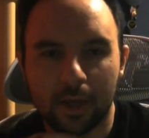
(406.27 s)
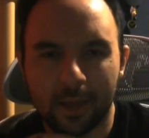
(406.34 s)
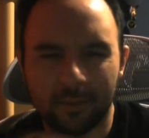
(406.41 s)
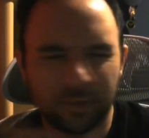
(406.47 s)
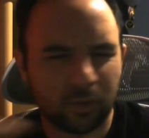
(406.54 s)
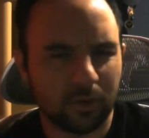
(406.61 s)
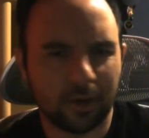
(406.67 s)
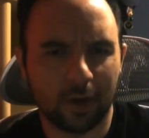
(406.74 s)
He
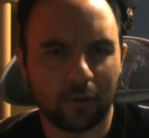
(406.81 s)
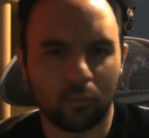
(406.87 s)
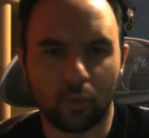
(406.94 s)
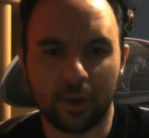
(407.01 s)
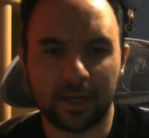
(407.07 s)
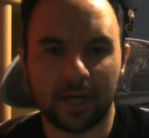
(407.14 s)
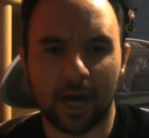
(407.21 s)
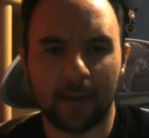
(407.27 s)
was only on
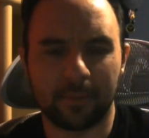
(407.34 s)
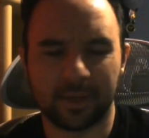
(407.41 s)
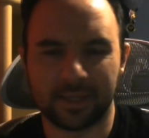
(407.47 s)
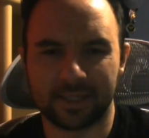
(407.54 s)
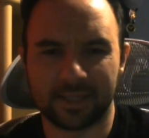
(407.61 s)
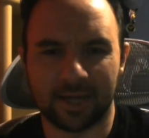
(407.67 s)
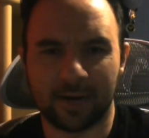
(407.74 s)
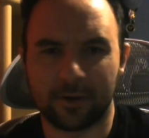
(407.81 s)
one copy of
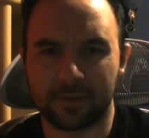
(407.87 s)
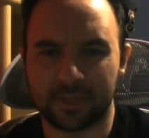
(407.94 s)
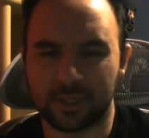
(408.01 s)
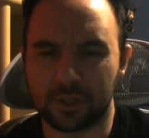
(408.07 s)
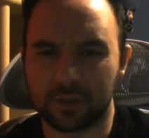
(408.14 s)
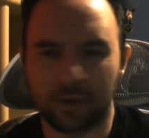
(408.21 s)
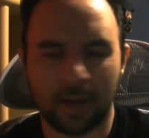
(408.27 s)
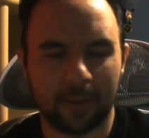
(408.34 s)
Desires
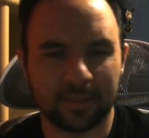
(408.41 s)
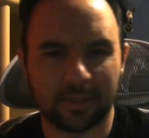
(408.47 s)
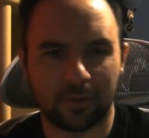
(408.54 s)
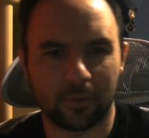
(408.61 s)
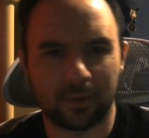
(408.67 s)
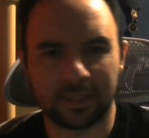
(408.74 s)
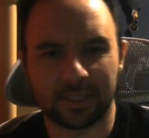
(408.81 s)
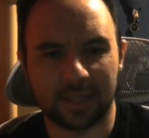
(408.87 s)
and two copies of
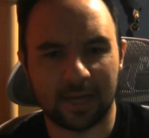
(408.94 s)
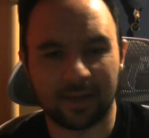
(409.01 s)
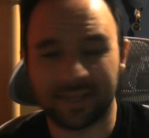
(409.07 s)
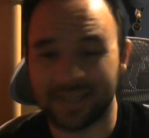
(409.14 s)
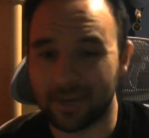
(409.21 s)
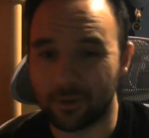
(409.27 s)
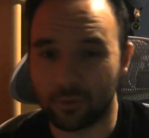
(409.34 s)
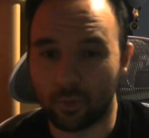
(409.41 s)
Thrust and
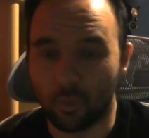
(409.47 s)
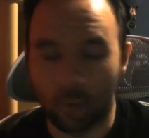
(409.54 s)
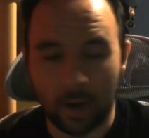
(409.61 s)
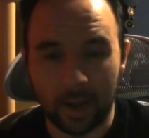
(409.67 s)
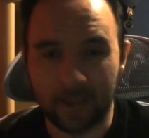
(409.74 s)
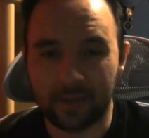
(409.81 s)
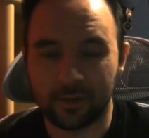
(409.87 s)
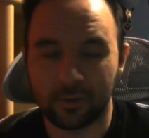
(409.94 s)
Talents. I don't know why.